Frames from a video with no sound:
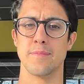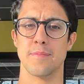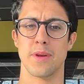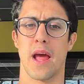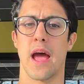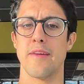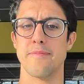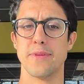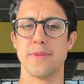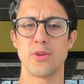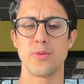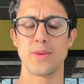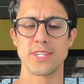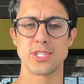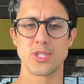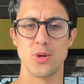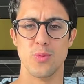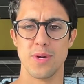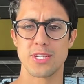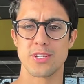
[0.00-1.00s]
But I've been doing
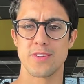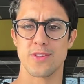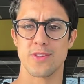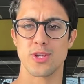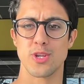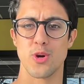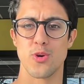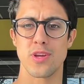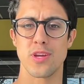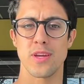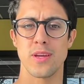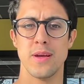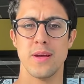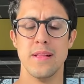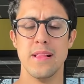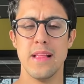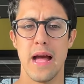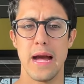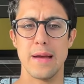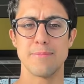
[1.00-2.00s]
so much of the talking.
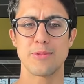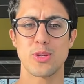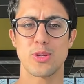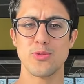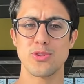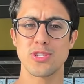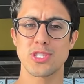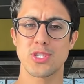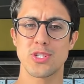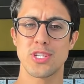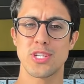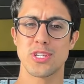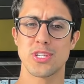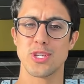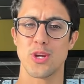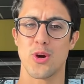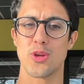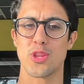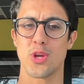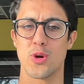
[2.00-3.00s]
I'm curious to hear
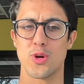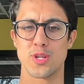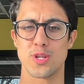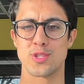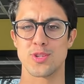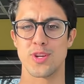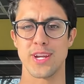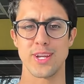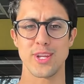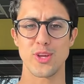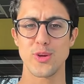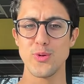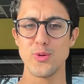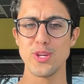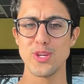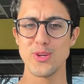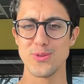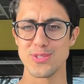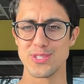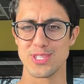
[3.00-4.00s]
your thoughts. Right? You
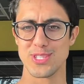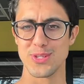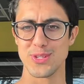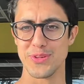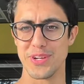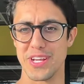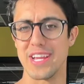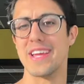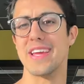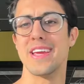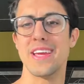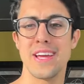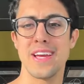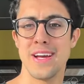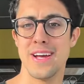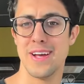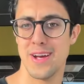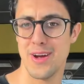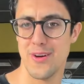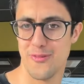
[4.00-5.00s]
use Yoodli
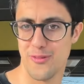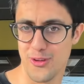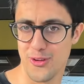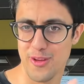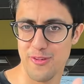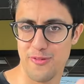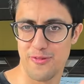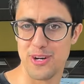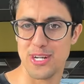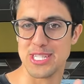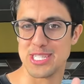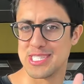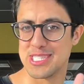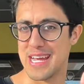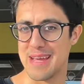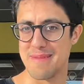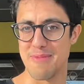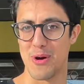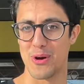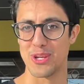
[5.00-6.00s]
for the first
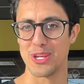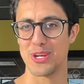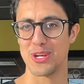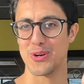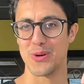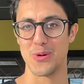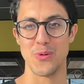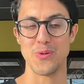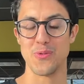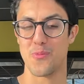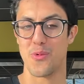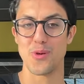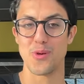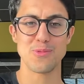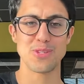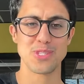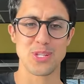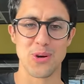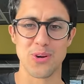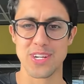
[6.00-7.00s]
time on your own. What
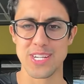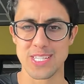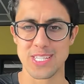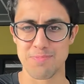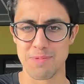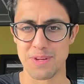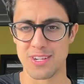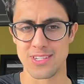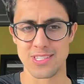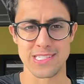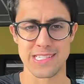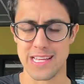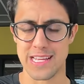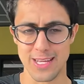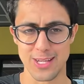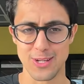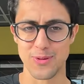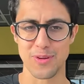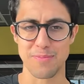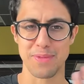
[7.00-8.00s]
was your experience like?
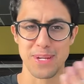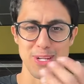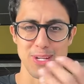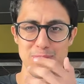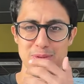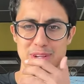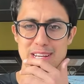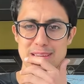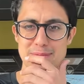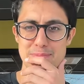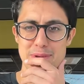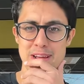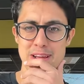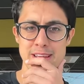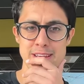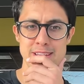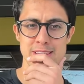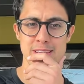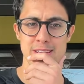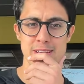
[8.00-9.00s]
And you can be totally
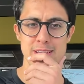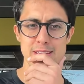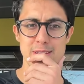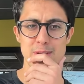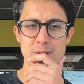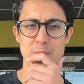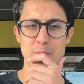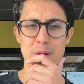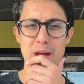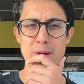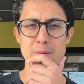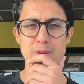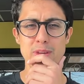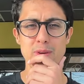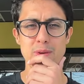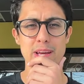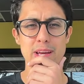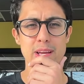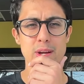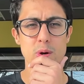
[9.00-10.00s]
blunt. You know, where were
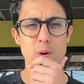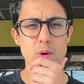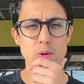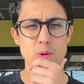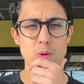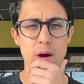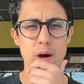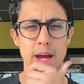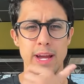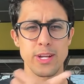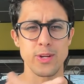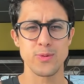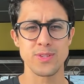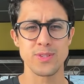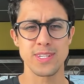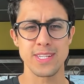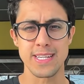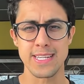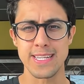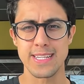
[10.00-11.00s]
you like, oh, I
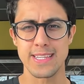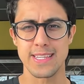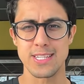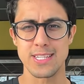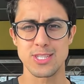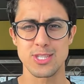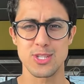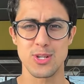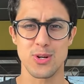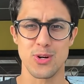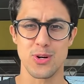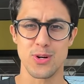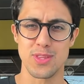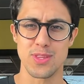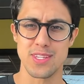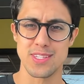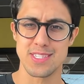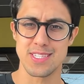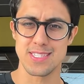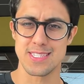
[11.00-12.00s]
don't need this, or
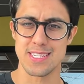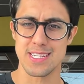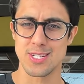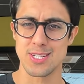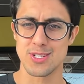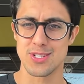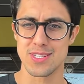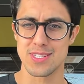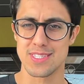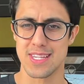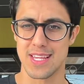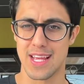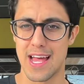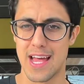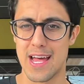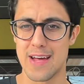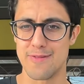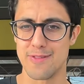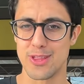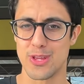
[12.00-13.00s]
this is interesting. I
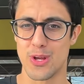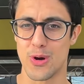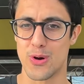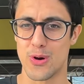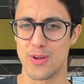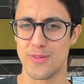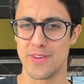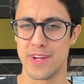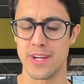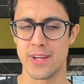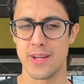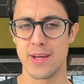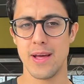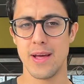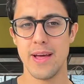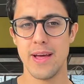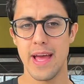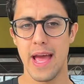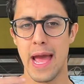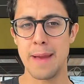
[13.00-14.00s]
haven't thought of it.
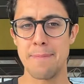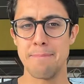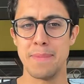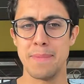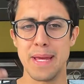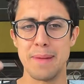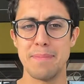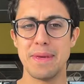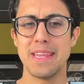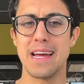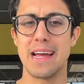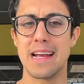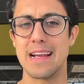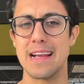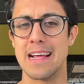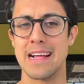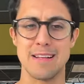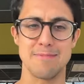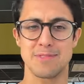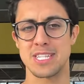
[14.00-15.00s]
And maybe that'll
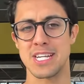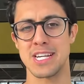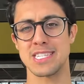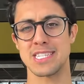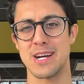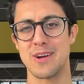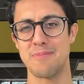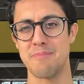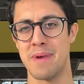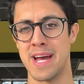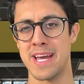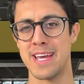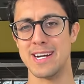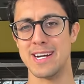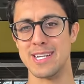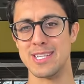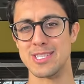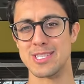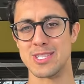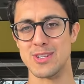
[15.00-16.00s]
help suss out my
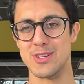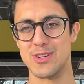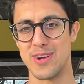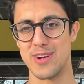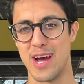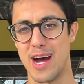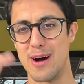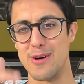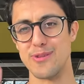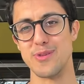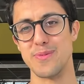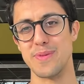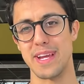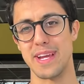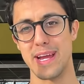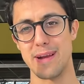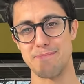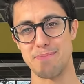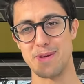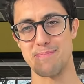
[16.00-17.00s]
answer on how do we
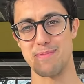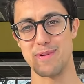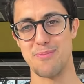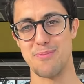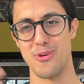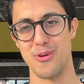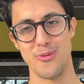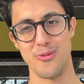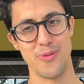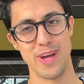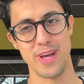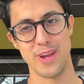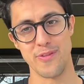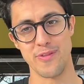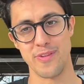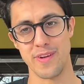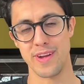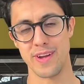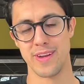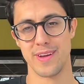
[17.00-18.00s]
get people more aware
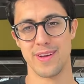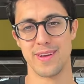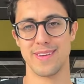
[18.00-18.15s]
of it.